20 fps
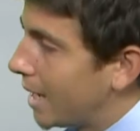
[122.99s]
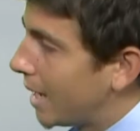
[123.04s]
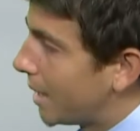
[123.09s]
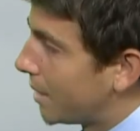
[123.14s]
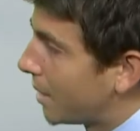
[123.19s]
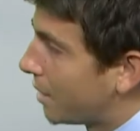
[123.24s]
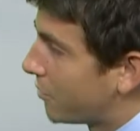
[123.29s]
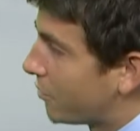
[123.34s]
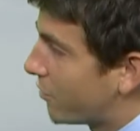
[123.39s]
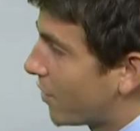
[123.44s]

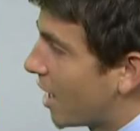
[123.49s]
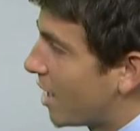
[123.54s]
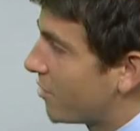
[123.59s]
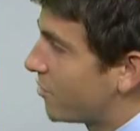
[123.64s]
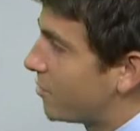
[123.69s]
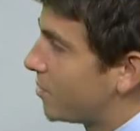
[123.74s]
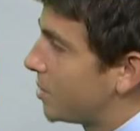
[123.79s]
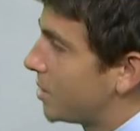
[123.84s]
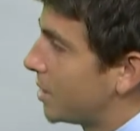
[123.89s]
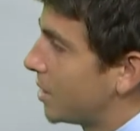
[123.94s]
And then
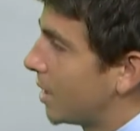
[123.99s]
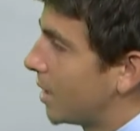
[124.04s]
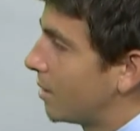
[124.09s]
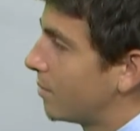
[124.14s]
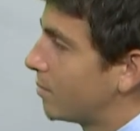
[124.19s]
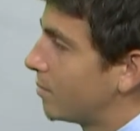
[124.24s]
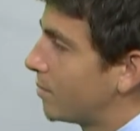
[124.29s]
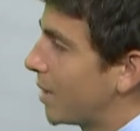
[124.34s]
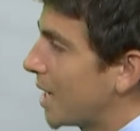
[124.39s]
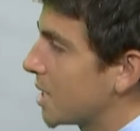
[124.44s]
5
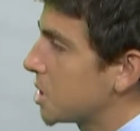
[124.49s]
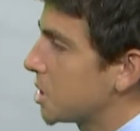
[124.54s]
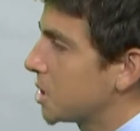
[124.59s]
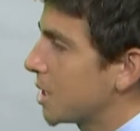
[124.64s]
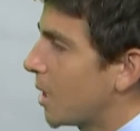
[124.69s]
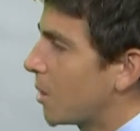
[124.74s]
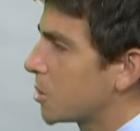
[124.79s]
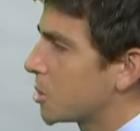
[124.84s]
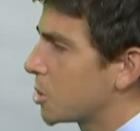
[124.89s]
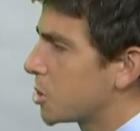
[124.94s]
p.m. passing
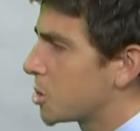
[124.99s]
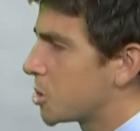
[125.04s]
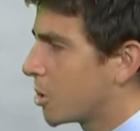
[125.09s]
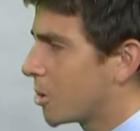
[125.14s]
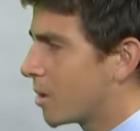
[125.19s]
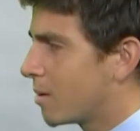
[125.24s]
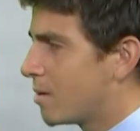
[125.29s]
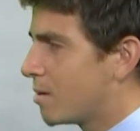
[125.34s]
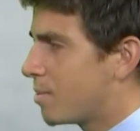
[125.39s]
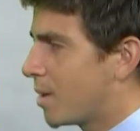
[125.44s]
showers are still
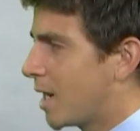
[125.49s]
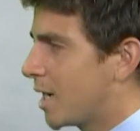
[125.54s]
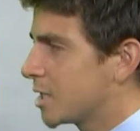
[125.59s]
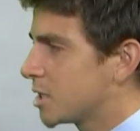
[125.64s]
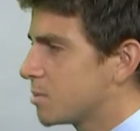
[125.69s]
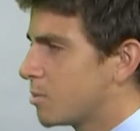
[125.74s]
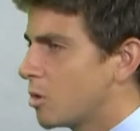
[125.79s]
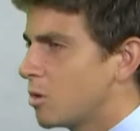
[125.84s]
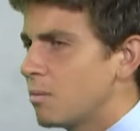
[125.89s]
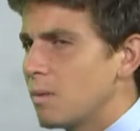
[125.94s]
going to be
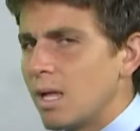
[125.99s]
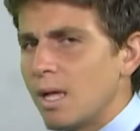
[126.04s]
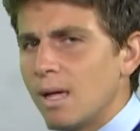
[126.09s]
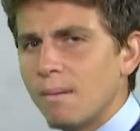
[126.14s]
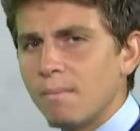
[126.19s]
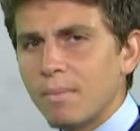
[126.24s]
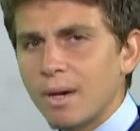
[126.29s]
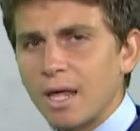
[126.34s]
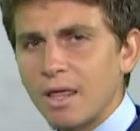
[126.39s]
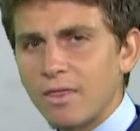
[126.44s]
possible,
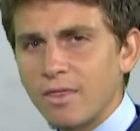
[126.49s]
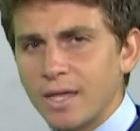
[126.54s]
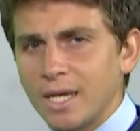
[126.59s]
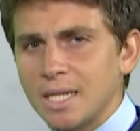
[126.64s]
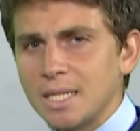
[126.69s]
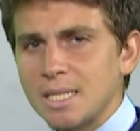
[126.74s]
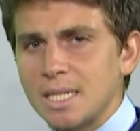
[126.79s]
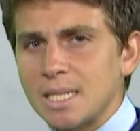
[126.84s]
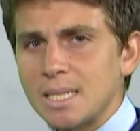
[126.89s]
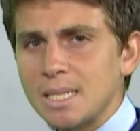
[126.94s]
but I think
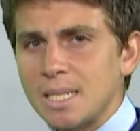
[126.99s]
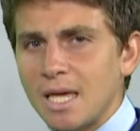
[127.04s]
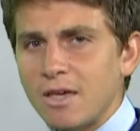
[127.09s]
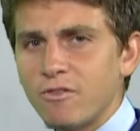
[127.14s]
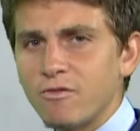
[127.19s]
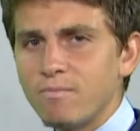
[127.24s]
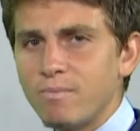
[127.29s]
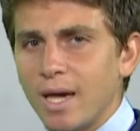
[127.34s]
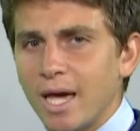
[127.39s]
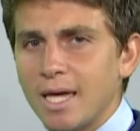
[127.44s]
it's a
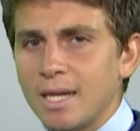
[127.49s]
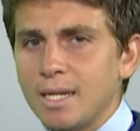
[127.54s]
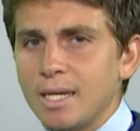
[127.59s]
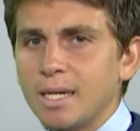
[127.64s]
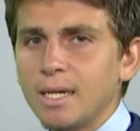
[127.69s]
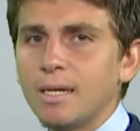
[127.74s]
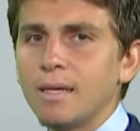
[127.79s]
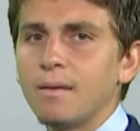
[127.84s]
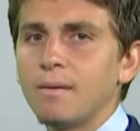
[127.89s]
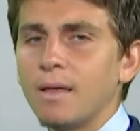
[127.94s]
safe bet
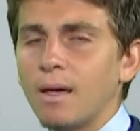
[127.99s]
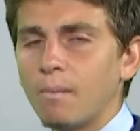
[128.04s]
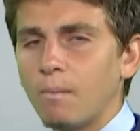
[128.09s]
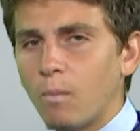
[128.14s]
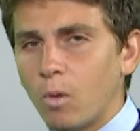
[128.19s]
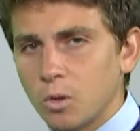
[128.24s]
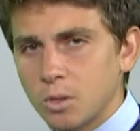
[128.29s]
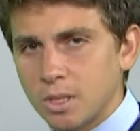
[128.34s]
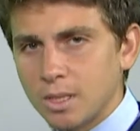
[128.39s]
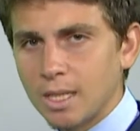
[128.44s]
that
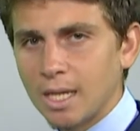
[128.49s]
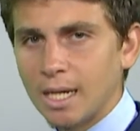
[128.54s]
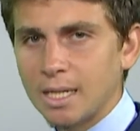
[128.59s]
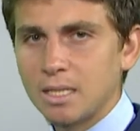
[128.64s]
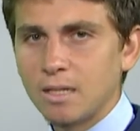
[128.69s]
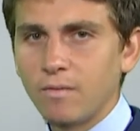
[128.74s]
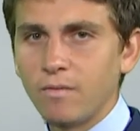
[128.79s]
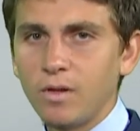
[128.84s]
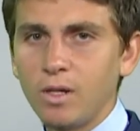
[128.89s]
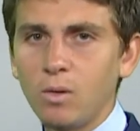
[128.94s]
most of the
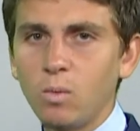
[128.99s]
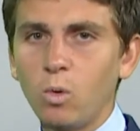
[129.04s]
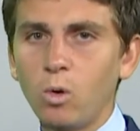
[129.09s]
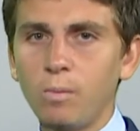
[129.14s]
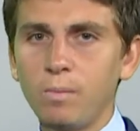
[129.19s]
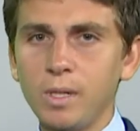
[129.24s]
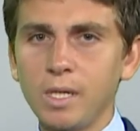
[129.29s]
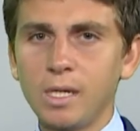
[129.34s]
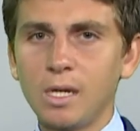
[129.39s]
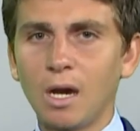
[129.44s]
activity will
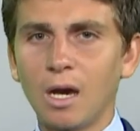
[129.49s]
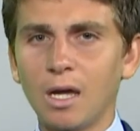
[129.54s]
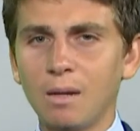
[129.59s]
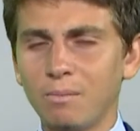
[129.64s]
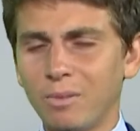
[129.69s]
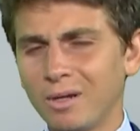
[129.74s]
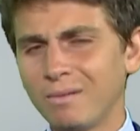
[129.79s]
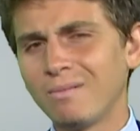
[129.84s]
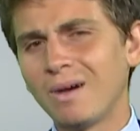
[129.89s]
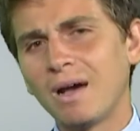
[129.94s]
be gone.
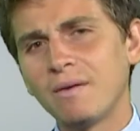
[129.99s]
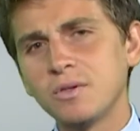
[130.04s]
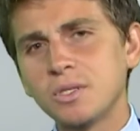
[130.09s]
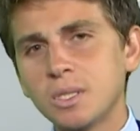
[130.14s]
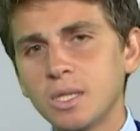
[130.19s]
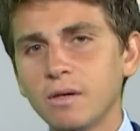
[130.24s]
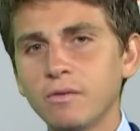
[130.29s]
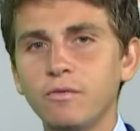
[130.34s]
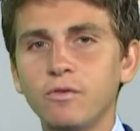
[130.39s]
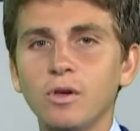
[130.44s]
But
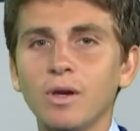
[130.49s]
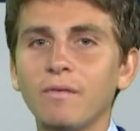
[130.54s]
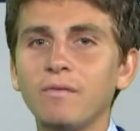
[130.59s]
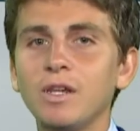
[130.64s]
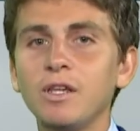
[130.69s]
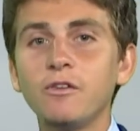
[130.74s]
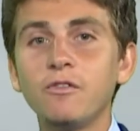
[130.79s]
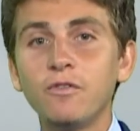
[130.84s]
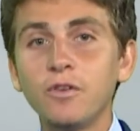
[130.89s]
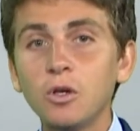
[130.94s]
obviously, if you have
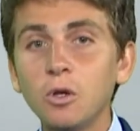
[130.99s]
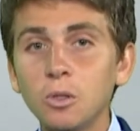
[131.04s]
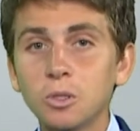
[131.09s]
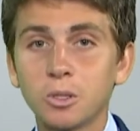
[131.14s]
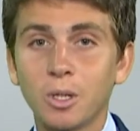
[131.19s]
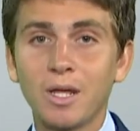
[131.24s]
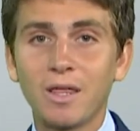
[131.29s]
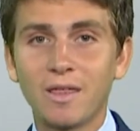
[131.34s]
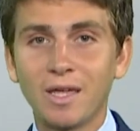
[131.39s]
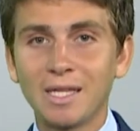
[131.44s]
any fields
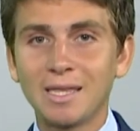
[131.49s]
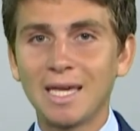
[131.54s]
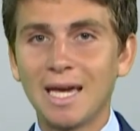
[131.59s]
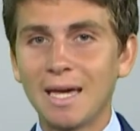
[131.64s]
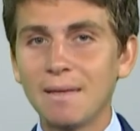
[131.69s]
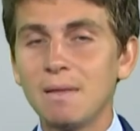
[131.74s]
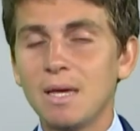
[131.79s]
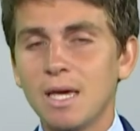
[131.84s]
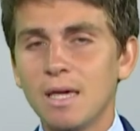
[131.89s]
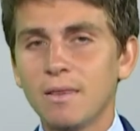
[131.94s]
or anything like
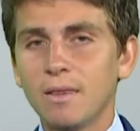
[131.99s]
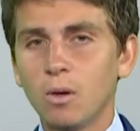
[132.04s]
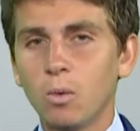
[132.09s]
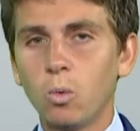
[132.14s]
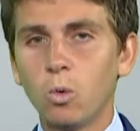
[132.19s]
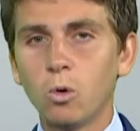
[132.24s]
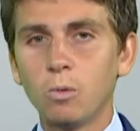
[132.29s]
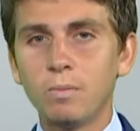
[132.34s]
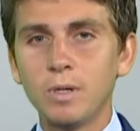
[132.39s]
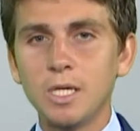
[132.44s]
that, they
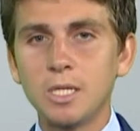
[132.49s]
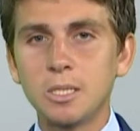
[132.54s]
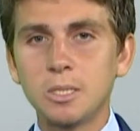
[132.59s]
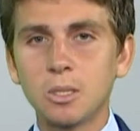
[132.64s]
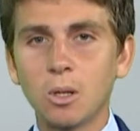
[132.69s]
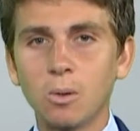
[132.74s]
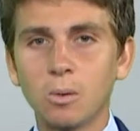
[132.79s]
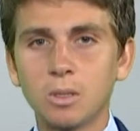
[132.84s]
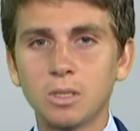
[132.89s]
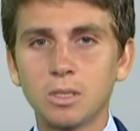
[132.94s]
will be
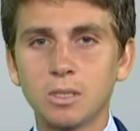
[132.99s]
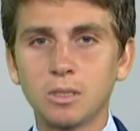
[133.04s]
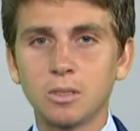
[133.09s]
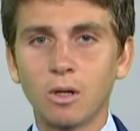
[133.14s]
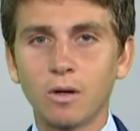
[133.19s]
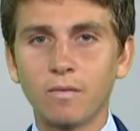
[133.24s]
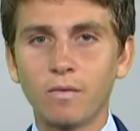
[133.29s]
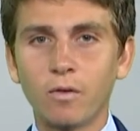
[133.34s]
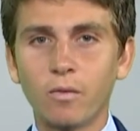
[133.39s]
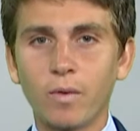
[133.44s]
soaked because
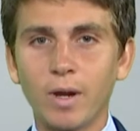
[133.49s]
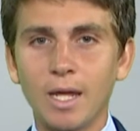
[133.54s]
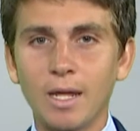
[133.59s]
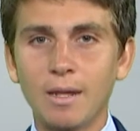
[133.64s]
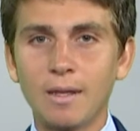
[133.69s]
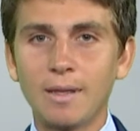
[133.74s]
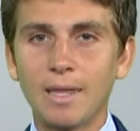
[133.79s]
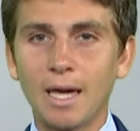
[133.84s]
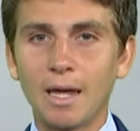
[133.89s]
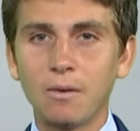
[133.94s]
all the
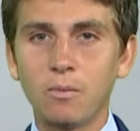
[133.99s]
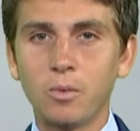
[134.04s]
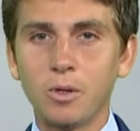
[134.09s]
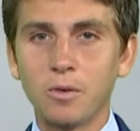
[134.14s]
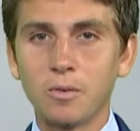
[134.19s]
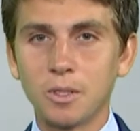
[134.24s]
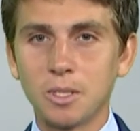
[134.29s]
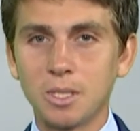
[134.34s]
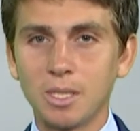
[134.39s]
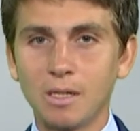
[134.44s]
rain that we
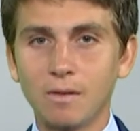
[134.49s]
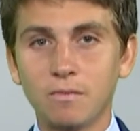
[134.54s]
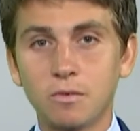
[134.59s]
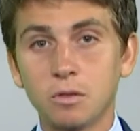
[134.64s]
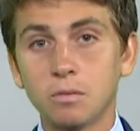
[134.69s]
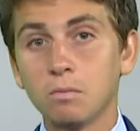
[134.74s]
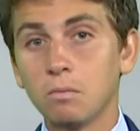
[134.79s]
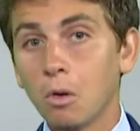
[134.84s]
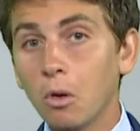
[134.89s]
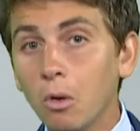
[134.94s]

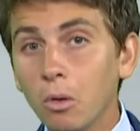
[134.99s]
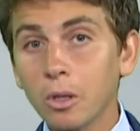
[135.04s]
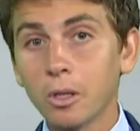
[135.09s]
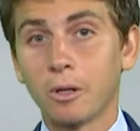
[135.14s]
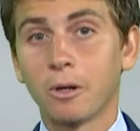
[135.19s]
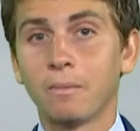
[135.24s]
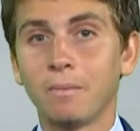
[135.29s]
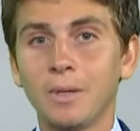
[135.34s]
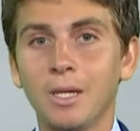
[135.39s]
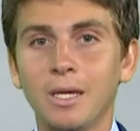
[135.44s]
received
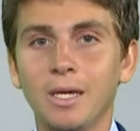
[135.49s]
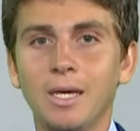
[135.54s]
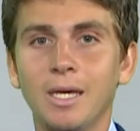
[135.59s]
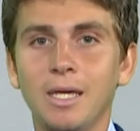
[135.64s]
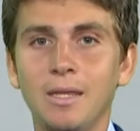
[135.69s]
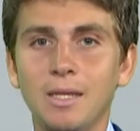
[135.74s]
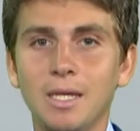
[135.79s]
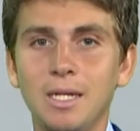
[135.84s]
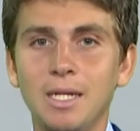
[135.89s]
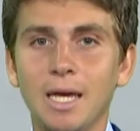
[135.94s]
earlier
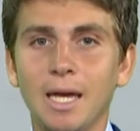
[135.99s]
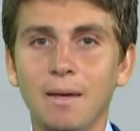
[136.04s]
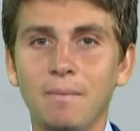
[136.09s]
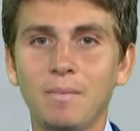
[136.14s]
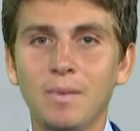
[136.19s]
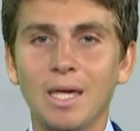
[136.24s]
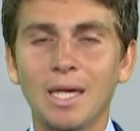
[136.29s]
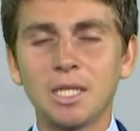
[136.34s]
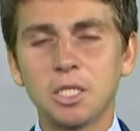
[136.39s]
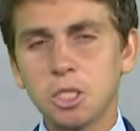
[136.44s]
in the day.
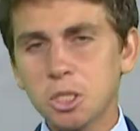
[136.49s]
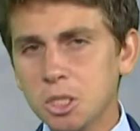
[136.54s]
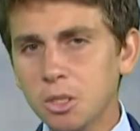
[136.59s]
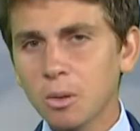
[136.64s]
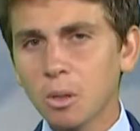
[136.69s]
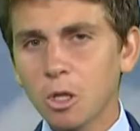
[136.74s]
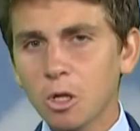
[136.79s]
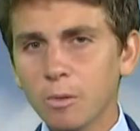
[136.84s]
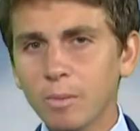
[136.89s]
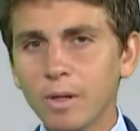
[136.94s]
And just a
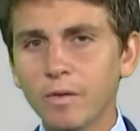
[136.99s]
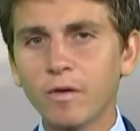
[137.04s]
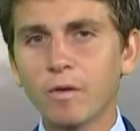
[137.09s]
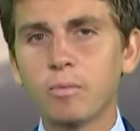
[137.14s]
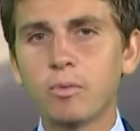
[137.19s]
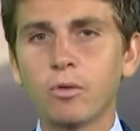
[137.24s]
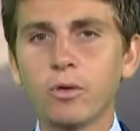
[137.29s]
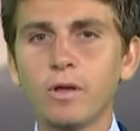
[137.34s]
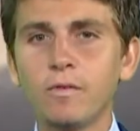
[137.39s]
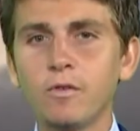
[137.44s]
little bit of a
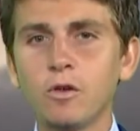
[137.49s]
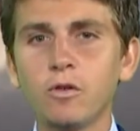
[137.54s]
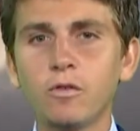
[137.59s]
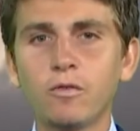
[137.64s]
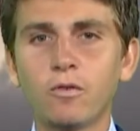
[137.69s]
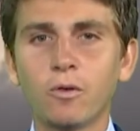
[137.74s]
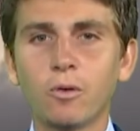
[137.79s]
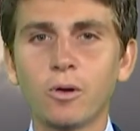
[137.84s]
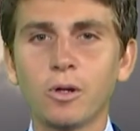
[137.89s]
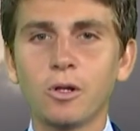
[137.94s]
preview
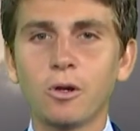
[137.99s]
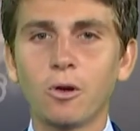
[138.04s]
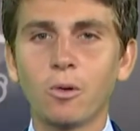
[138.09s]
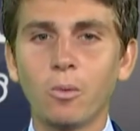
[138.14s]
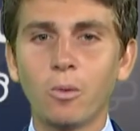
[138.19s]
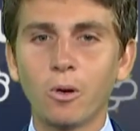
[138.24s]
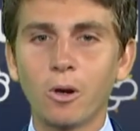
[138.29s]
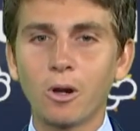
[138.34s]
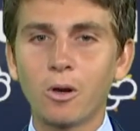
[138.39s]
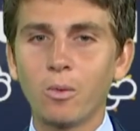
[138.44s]
for your
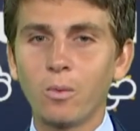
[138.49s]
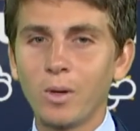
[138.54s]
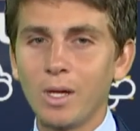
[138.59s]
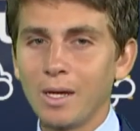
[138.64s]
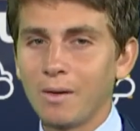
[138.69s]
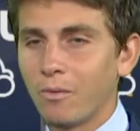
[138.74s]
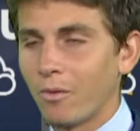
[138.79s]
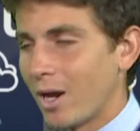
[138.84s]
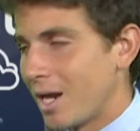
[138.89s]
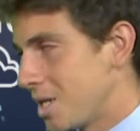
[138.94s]
work
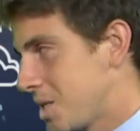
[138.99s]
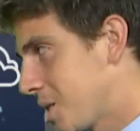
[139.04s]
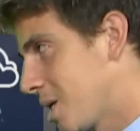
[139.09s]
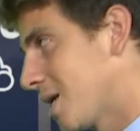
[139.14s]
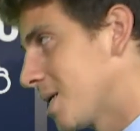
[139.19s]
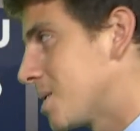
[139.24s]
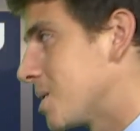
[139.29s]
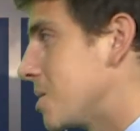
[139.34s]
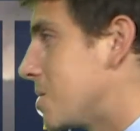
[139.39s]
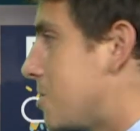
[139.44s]
week. Rain
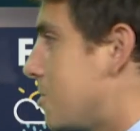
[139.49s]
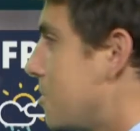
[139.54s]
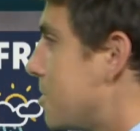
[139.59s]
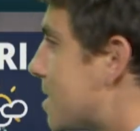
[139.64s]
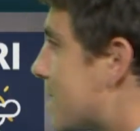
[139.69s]
chances do